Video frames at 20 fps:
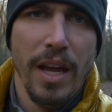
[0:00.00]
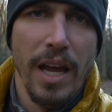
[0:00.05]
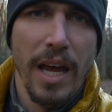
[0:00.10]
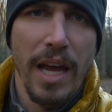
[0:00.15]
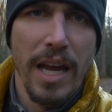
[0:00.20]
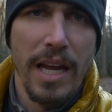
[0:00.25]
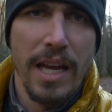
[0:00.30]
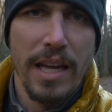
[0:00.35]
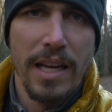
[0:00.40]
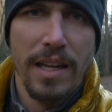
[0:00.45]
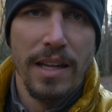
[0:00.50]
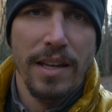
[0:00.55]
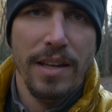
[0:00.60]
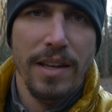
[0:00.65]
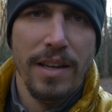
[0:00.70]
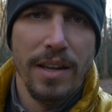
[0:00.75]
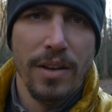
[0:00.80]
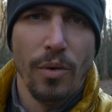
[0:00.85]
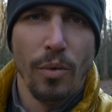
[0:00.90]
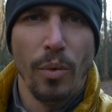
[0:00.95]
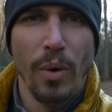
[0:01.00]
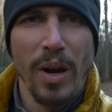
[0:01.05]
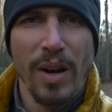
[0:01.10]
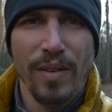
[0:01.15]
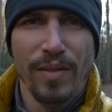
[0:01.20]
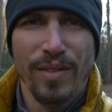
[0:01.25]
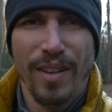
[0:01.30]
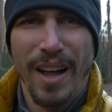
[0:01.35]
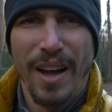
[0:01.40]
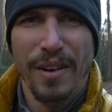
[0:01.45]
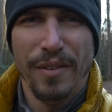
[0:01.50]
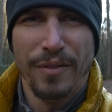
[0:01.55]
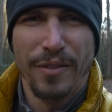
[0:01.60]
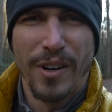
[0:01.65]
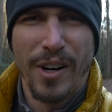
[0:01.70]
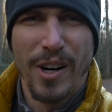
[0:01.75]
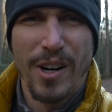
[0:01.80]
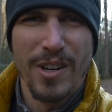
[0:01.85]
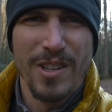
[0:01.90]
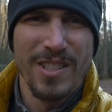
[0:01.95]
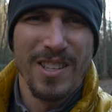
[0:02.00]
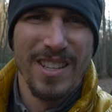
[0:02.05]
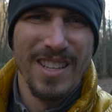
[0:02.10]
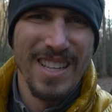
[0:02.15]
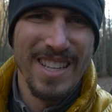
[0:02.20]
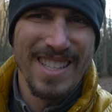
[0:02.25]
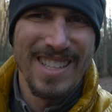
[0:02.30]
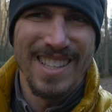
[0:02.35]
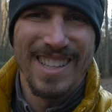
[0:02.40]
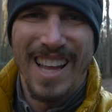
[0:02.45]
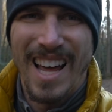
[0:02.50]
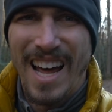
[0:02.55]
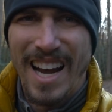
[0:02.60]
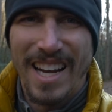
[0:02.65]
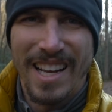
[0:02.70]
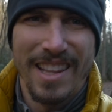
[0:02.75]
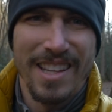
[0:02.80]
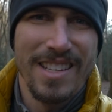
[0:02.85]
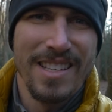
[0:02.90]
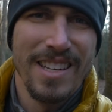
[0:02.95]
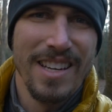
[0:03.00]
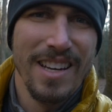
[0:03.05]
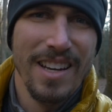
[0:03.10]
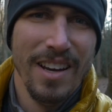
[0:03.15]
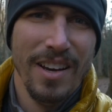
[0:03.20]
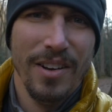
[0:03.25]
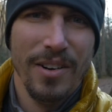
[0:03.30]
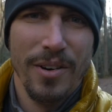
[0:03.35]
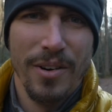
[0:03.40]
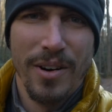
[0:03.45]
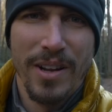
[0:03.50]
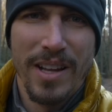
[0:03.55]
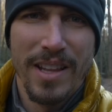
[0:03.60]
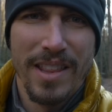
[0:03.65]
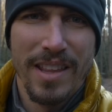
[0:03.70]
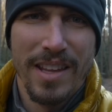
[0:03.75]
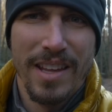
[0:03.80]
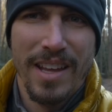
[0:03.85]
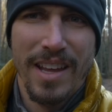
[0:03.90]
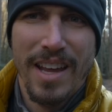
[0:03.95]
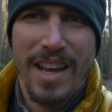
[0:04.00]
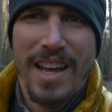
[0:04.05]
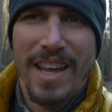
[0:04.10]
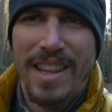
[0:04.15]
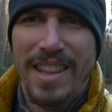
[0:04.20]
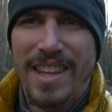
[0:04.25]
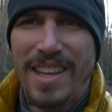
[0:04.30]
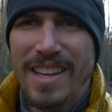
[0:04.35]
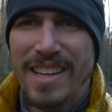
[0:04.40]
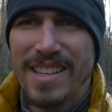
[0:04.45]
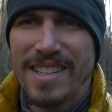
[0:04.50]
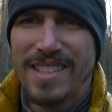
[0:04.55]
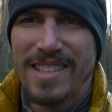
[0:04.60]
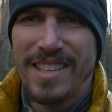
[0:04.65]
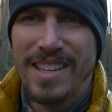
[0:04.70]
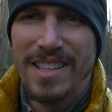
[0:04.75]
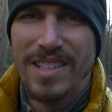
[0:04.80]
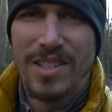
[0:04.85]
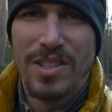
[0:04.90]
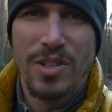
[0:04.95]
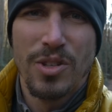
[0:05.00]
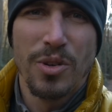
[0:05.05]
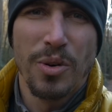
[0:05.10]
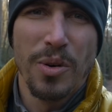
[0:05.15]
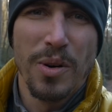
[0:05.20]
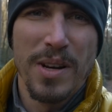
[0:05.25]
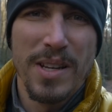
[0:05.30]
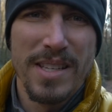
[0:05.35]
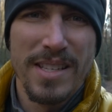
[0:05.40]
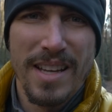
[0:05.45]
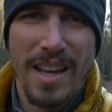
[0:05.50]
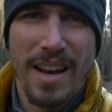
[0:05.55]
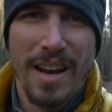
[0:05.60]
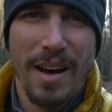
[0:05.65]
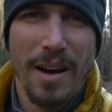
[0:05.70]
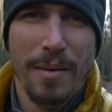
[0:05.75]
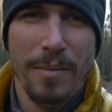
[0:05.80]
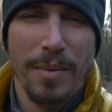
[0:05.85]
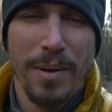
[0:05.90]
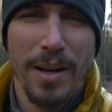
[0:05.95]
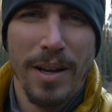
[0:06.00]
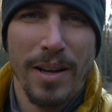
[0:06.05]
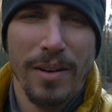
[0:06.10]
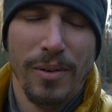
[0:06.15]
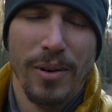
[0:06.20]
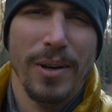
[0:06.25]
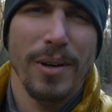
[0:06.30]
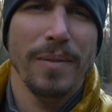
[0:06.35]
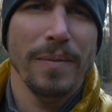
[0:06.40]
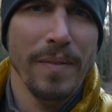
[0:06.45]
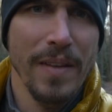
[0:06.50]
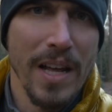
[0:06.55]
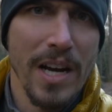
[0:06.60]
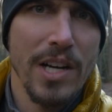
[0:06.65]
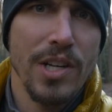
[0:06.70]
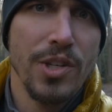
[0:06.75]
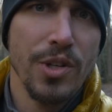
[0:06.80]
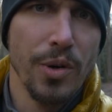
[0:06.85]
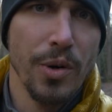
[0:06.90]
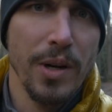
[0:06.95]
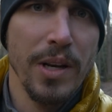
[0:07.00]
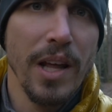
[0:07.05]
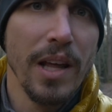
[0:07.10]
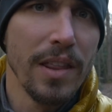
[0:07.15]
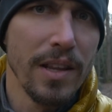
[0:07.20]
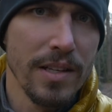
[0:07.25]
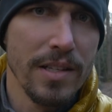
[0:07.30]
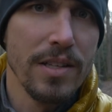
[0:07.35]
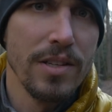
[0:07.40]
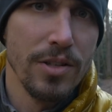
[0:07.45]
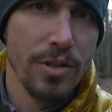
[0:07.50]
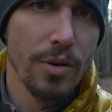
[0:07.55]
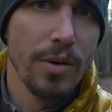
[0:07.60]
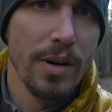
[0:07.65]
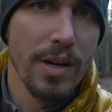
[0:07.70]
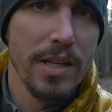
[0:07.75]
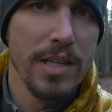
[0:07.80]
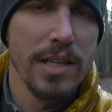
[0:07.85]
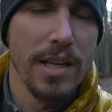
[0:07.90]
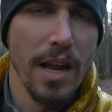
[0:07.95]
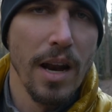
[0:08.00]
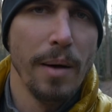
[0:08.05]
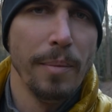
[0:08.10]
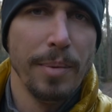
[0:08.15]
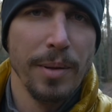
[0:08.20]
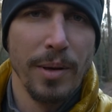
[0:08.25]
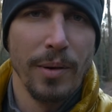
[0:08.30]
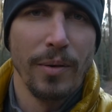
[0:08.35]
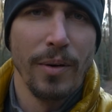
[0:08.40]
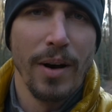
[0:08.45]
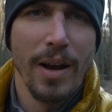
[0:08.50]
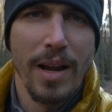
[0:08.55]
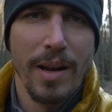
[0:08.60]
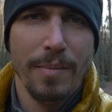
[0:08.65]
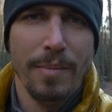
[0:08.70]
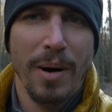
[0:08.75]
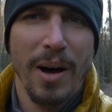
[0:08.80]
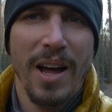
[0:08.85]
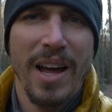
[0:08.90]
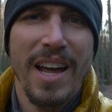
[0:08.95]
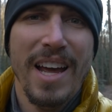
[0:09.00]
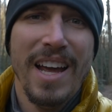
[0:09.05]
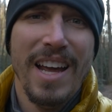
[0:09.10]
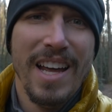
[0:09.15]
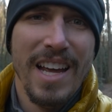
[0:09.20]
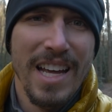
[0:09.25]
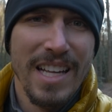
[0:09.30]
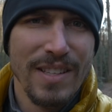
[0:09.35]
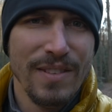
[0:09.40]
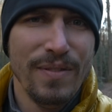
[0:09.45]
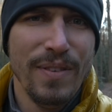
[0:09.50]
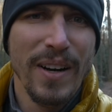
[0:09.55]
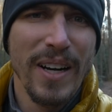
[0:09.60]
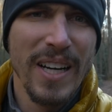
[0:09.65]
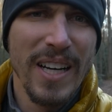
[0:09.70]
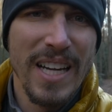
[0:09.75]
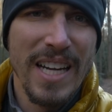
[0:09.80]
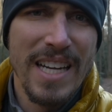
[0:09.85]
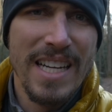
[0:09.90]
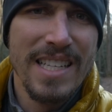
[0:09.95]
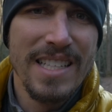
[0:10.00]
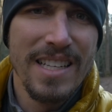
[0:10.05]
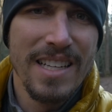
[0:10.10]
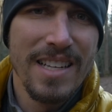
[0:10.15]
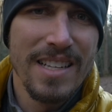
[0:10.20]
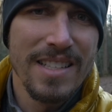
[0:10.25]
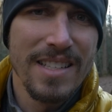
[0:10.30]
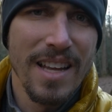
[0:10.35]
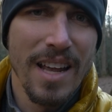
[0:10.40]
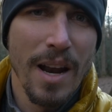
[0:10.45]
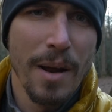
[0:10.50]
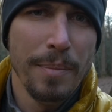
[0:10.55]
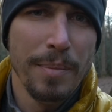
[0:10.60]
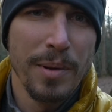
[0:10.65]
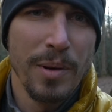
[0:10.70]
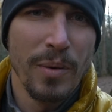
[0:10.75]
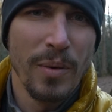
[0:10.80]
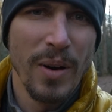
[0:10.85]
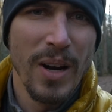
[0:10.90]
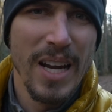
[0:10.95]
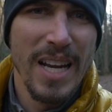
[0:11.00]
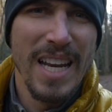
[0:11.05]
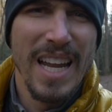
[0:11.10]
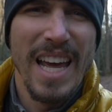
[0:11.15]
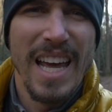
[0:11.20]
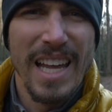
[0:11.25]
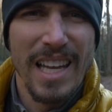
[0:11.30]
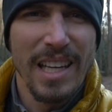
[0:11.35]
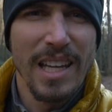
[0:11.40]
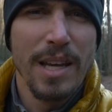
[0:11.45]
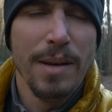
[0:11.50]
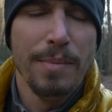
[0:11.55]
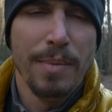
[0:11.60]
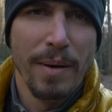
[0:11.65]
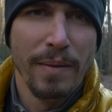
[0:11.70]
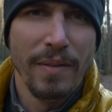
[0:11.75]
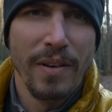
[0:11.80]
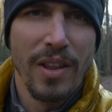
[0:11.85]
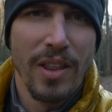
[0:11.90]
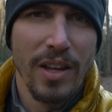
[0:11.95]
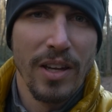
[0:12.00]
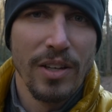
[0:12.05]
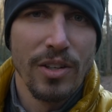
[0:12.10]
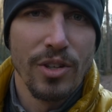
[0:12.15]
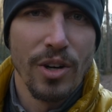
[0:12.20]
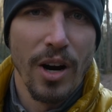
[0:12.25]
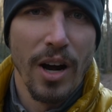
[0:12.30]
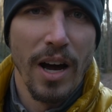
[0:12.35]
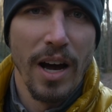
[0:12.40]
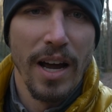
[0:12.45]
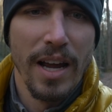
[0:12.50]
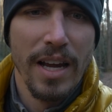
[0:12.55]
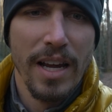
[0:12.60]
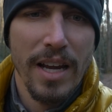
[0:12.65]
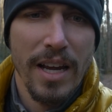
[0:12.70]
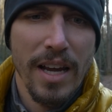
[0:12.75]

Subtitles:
and the rain fly first and then sliding the tent underneath it. This is a joy to set up. Well, not a joy, nothing's a joy to set up in the rain, but it's very easy to set up in the rain and keep everything dry.